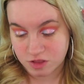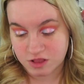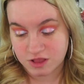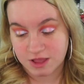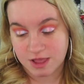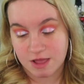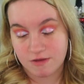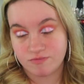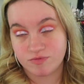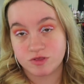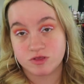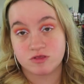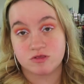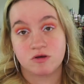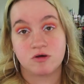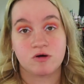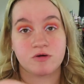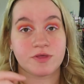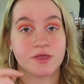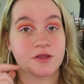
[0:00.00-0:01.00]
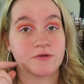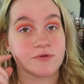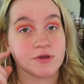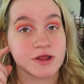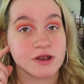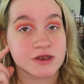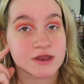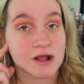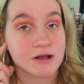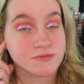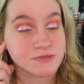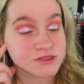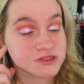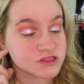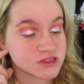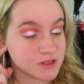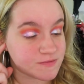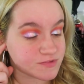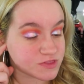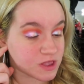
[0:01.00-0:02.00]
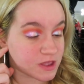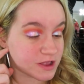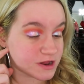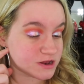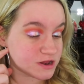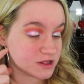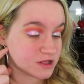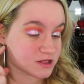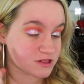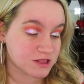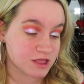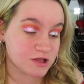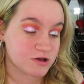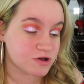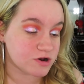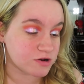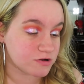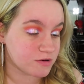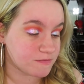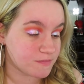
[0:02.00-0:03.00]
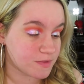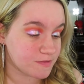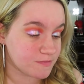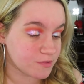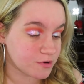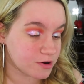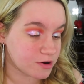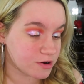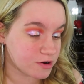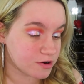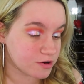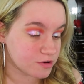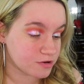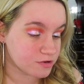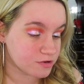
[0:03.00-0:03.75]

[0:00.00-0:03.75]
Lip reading: So I have this all like written down, the steps that I did, because I couldn't remember.